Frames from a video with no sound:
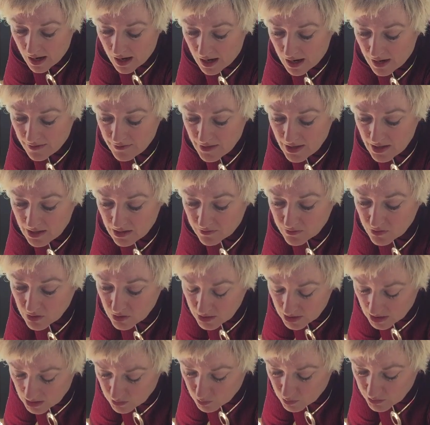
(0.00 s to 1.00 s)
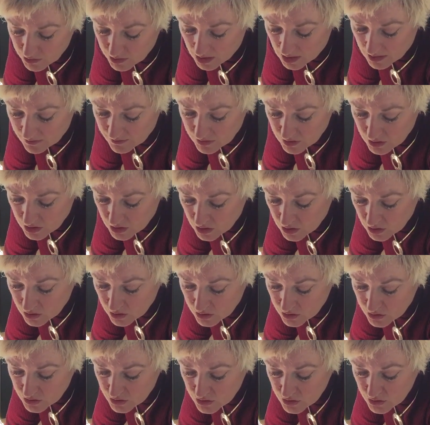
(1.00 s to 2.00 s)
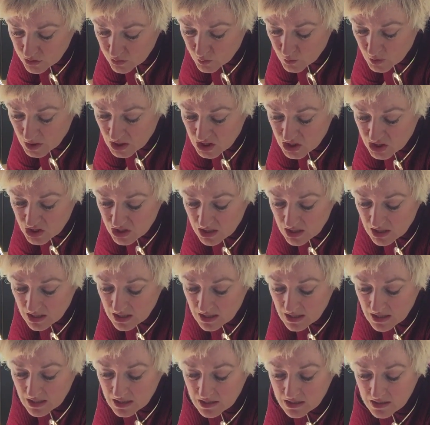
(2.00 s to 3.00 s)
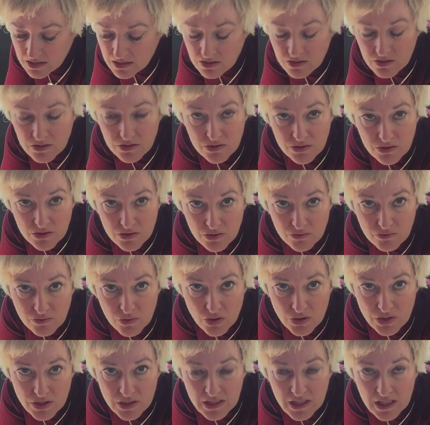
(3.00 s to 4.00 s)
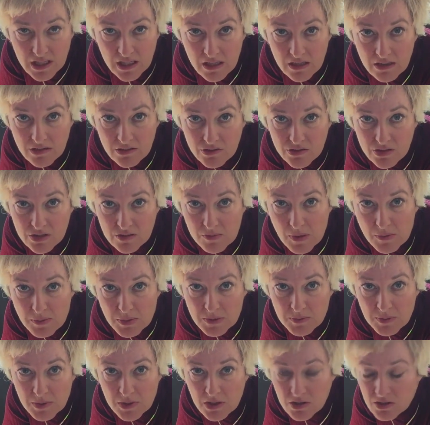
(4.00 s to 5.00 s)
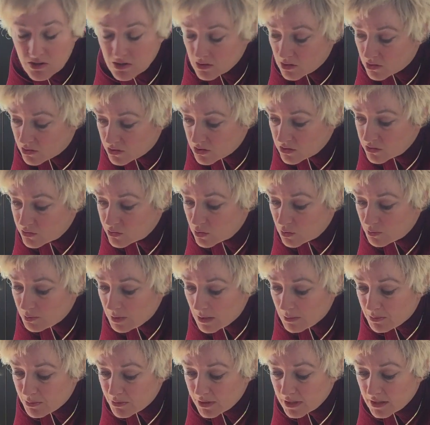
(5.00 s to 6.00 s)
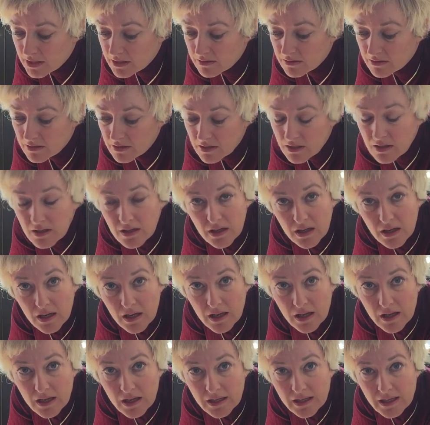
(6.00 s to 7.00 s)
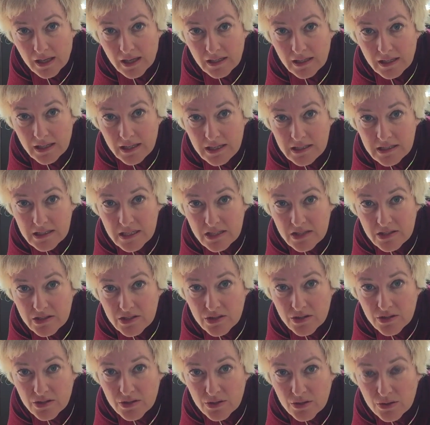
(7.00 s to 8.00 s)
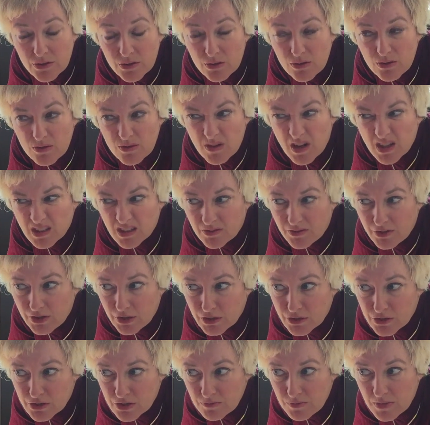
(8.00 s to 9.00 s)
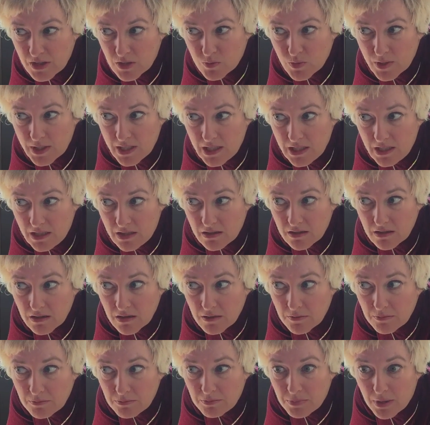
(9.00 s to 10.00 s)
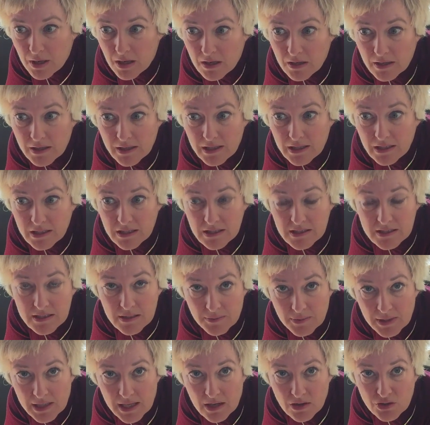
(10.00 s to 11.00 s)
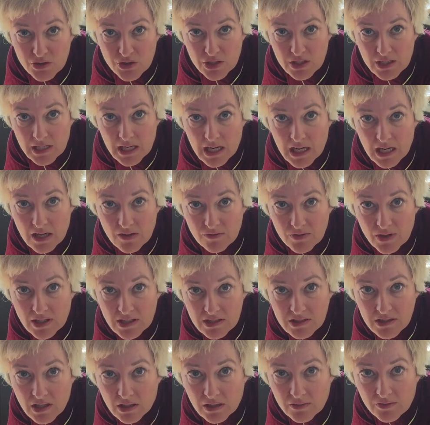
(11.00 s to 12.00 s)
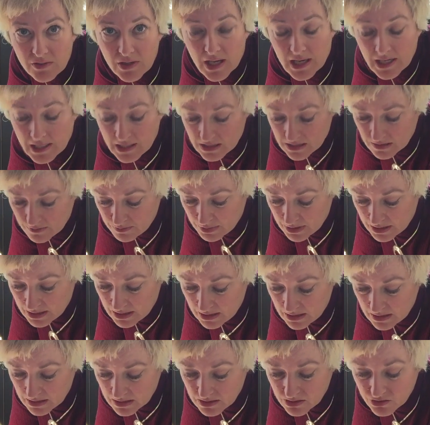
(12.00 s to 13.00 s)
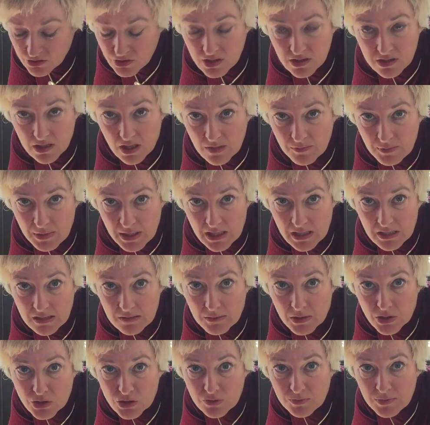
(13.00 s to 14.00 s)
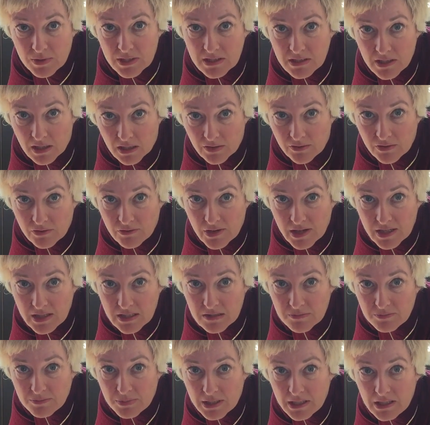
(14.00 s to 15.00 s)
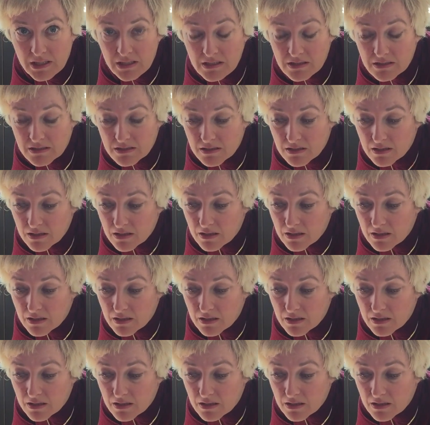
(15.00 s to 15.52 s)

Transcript: And then I've got another one that I cooked, which is the rosti. Just remember to put lots of salt and pepper in it. Again, easy to do. I don't think you can do it midweek, but it's something else you can have. That's none of your A's and B's, just like the meal in the mushroom is none of your A's and B's.